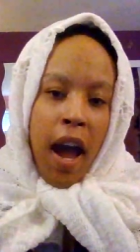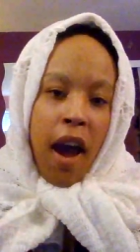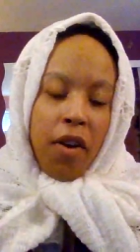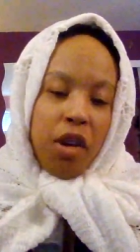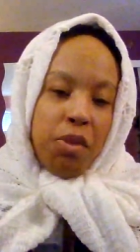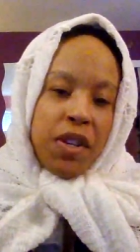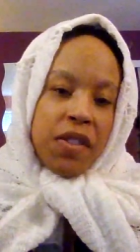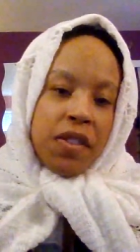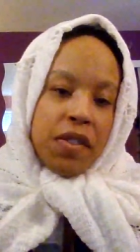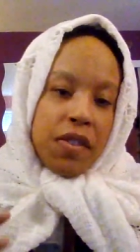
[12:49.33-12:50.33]

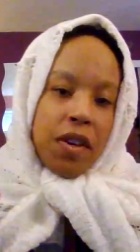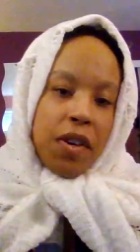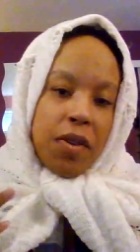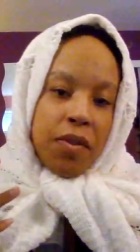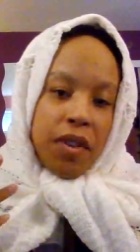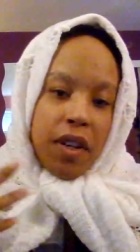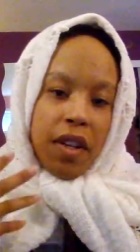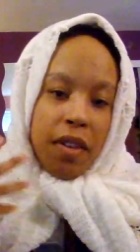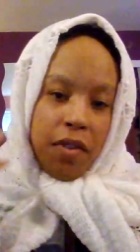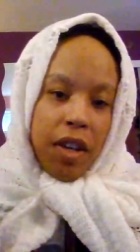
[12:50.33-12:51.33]
Alchemist. So,
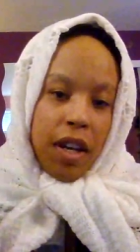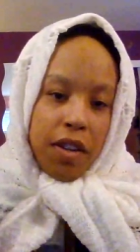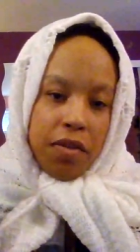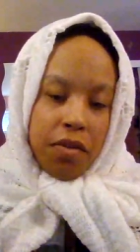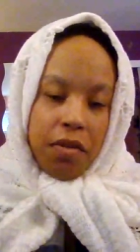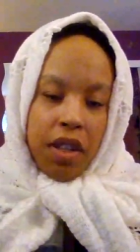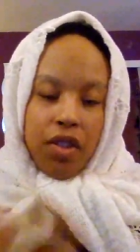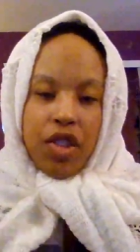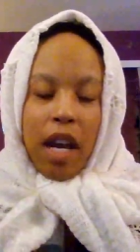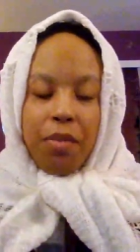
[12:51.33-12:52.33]
if you guys read
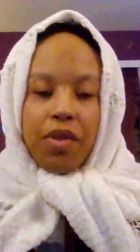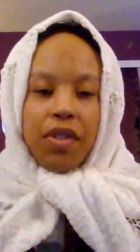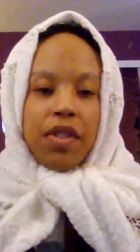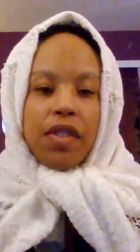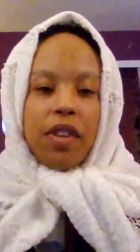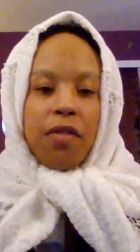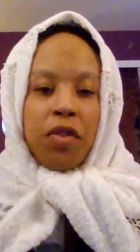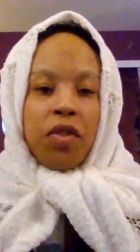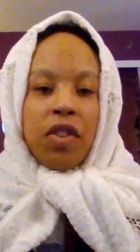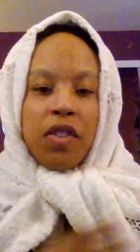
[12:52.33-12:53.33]
the chapters and
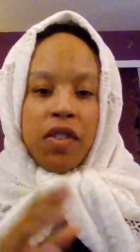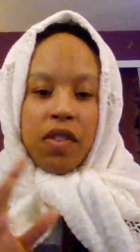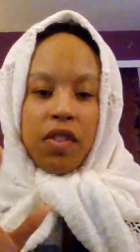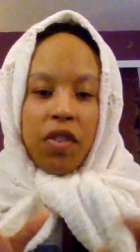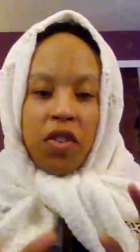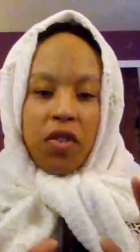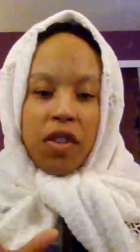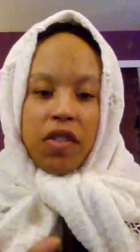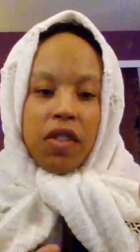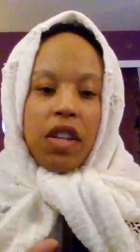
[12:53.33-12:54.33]
stuff, you could you
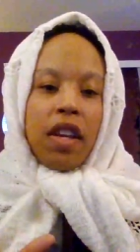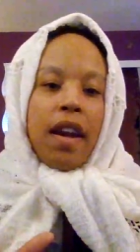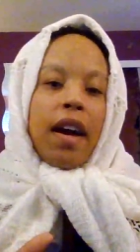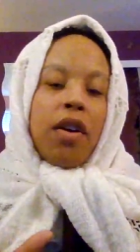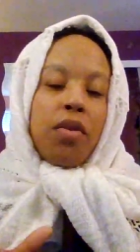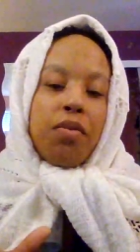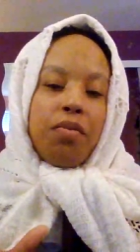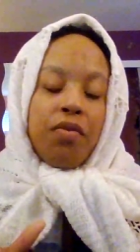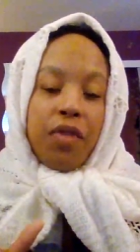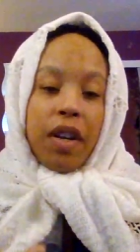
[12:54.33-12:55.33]
could see how
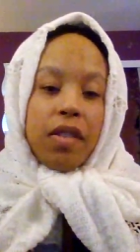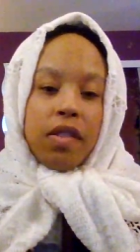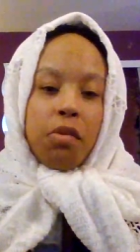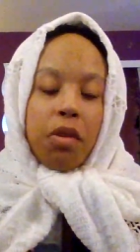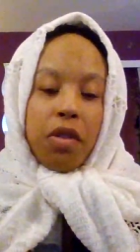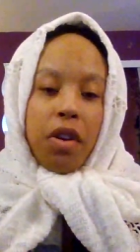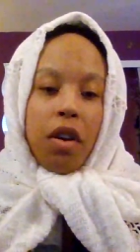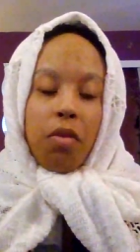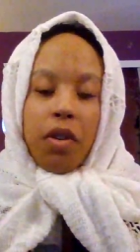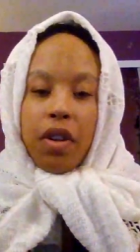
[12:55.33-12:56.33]
very similar the
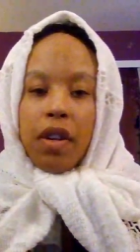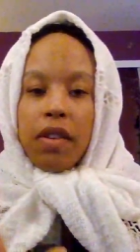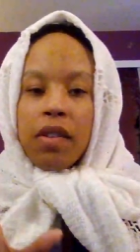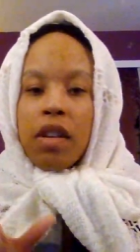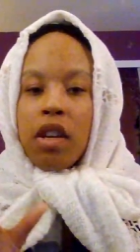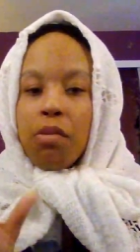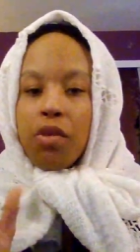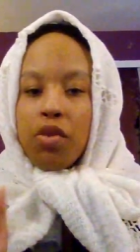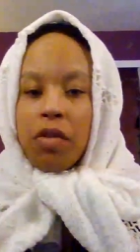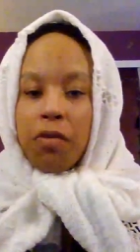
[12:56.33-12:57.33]
artwork is
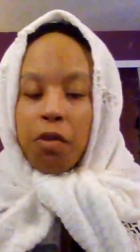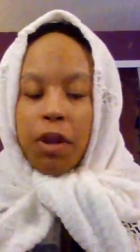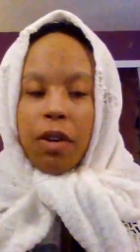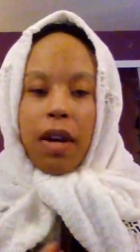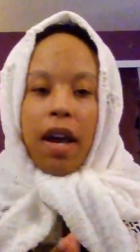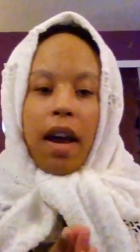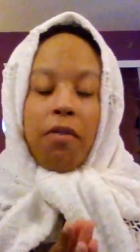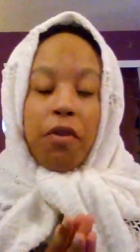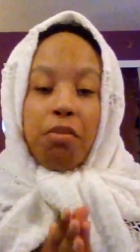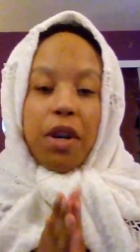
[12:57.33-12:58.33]
between Full Metal
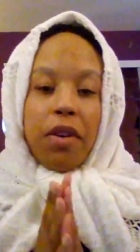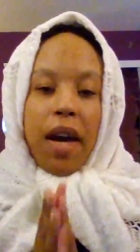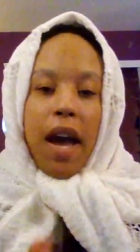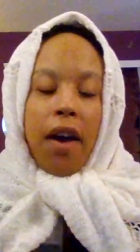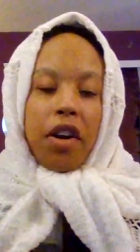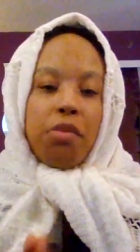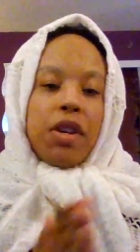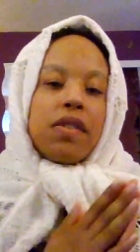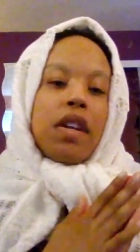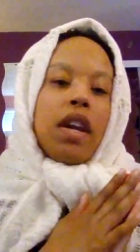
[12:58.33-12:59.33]
Full Metal
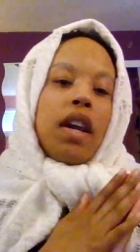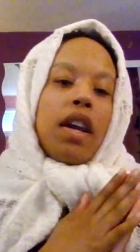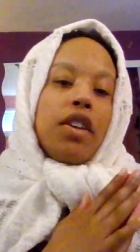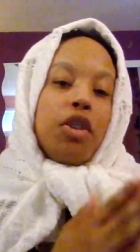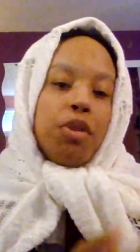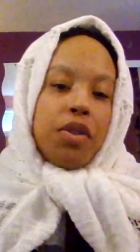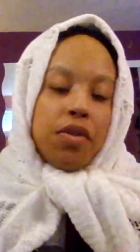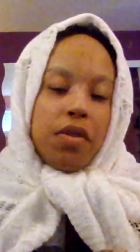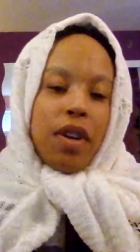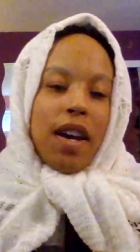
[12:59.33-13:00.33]
Alchemist, and Yomino
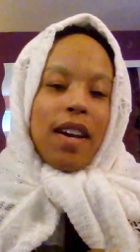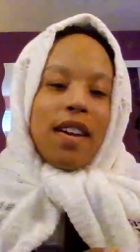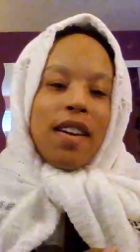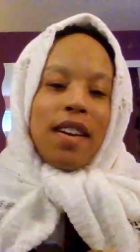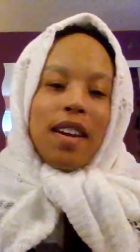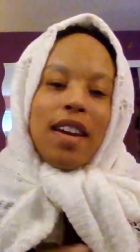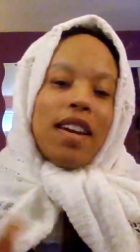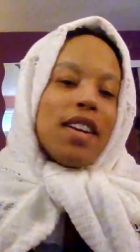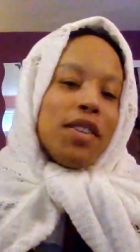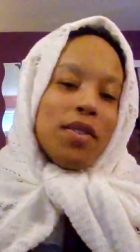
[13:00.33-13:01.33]
Tsugai.
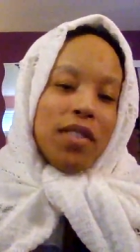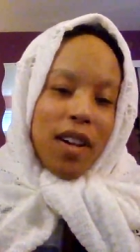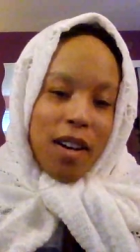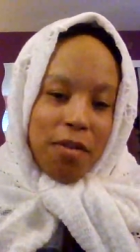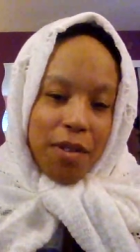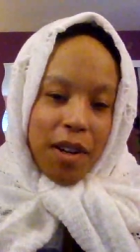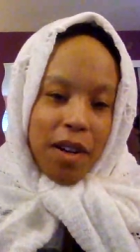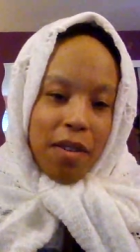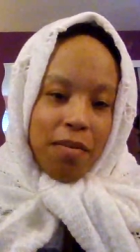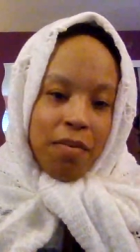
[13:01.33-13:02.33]
And I do love
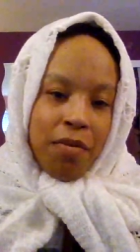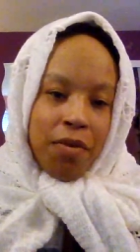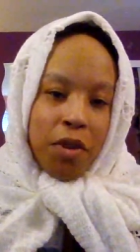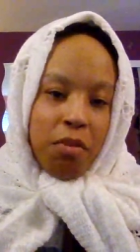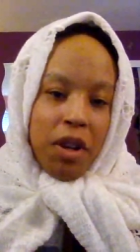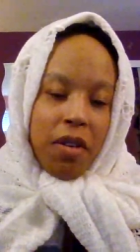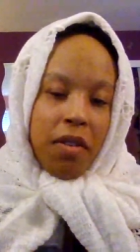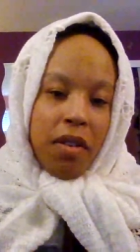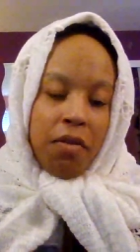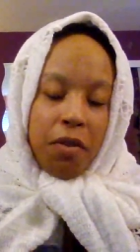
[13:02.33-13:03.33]
um, Full
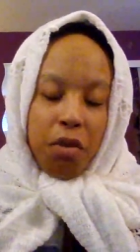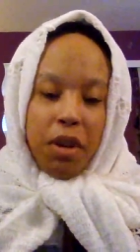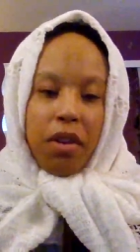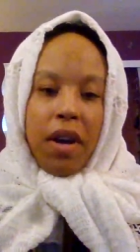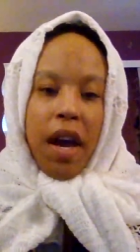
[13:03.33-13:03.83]
Metal Full Metal